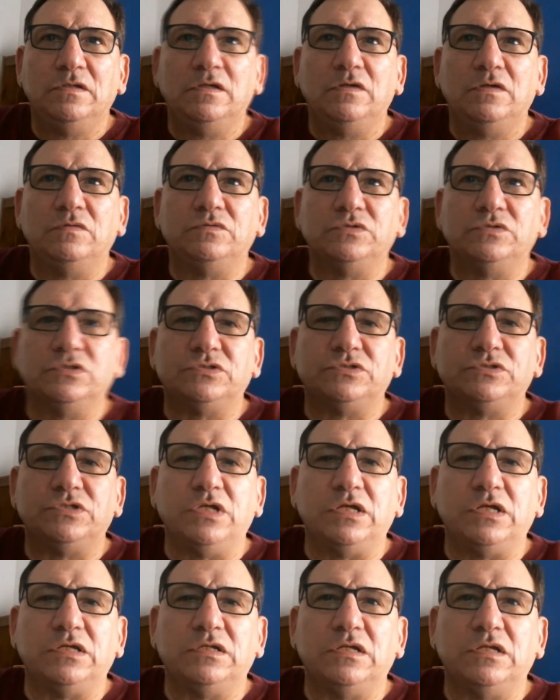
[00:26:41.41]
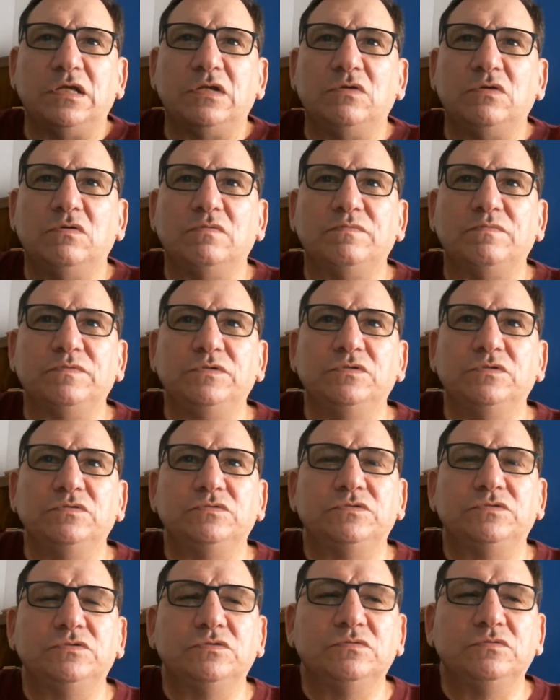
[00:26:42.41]
I was just taking that off of
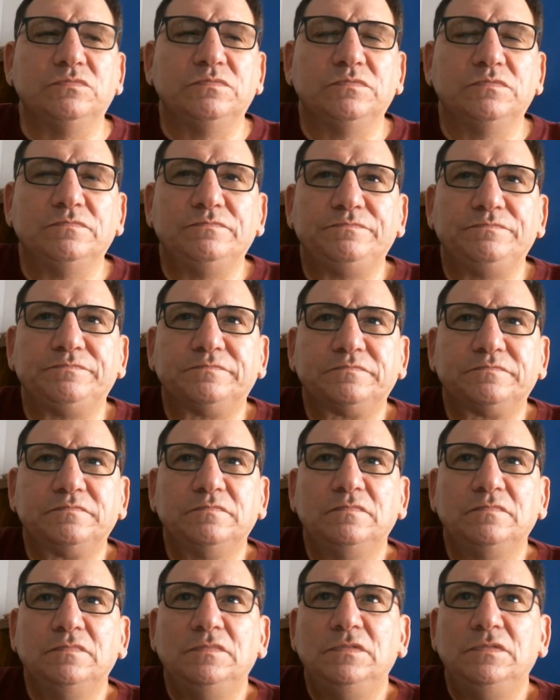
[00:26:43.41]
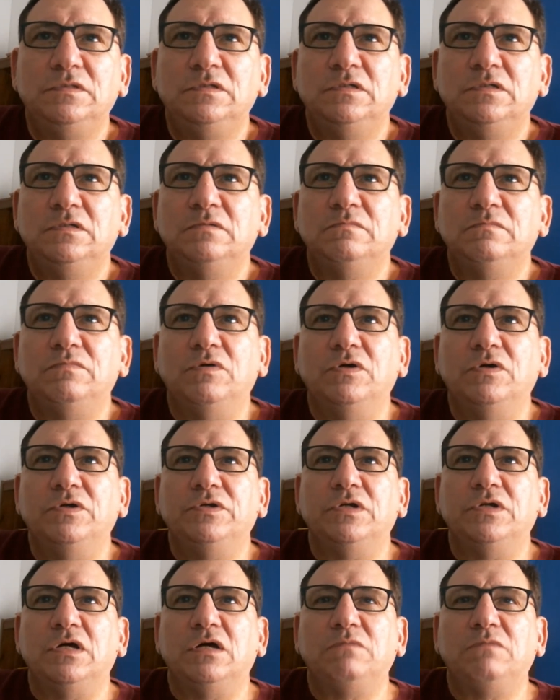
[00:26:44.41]
YouTube. But
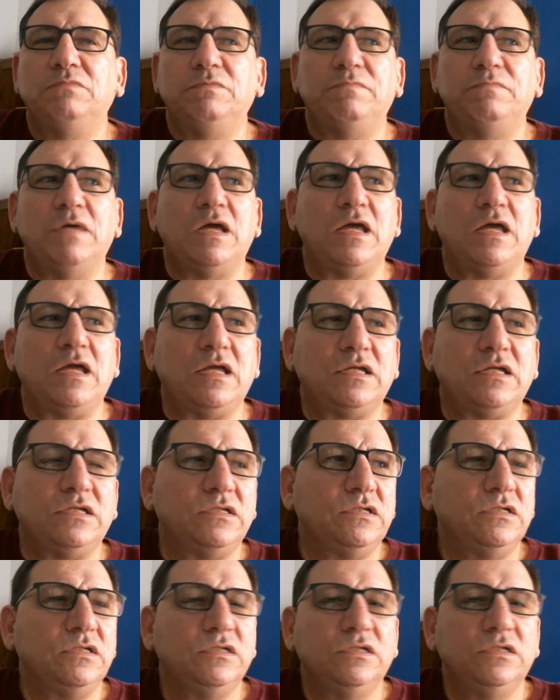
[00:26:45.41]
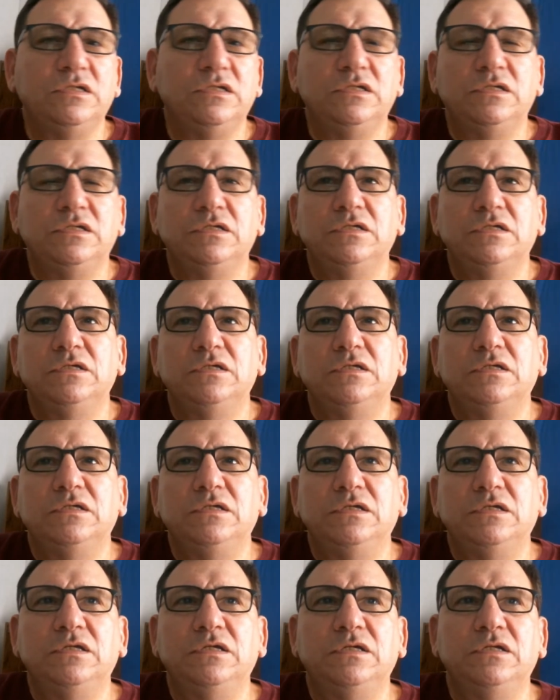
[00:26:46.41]
I'll be back
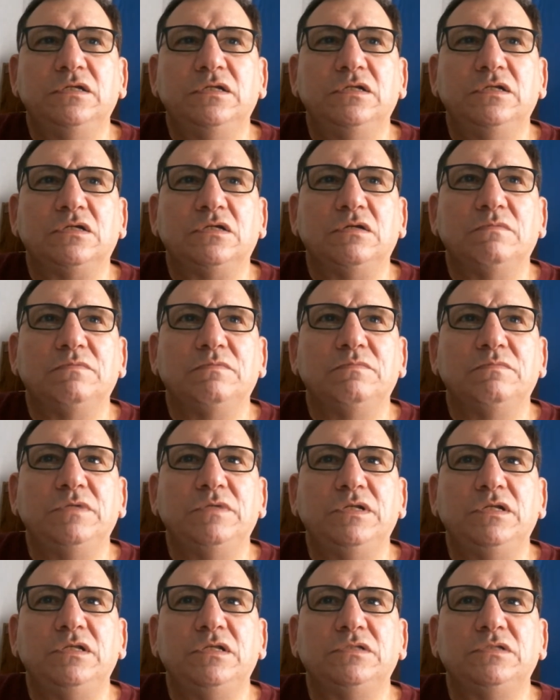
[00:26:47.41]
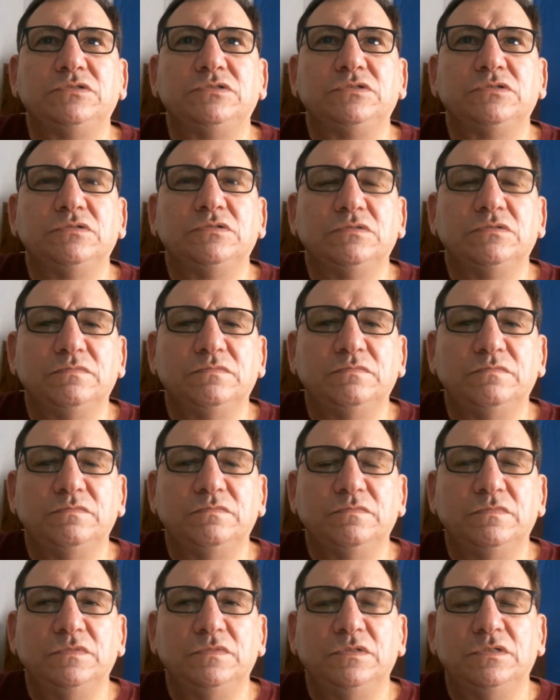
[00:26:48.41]
in a couple minutes.
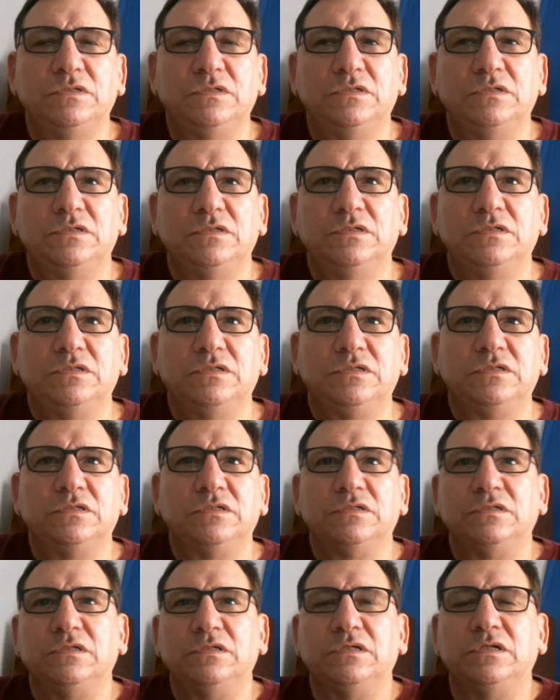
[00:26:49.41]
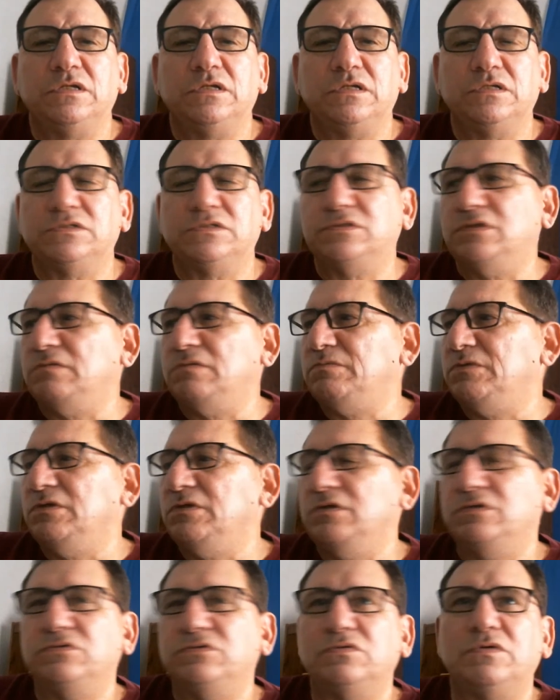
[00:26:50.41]
I'm gonna get something
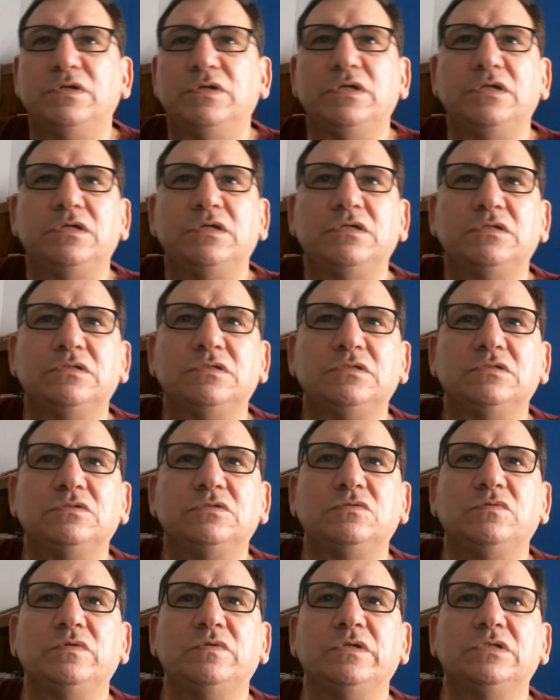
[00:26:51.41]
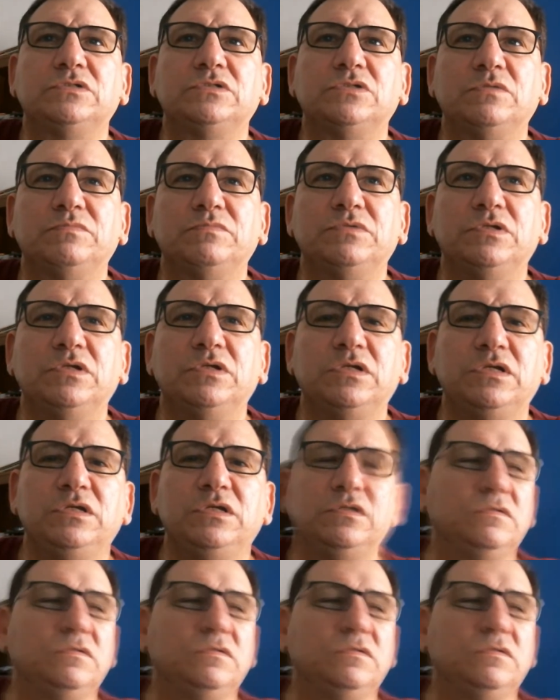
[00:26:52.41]
to drink, quick something to eat.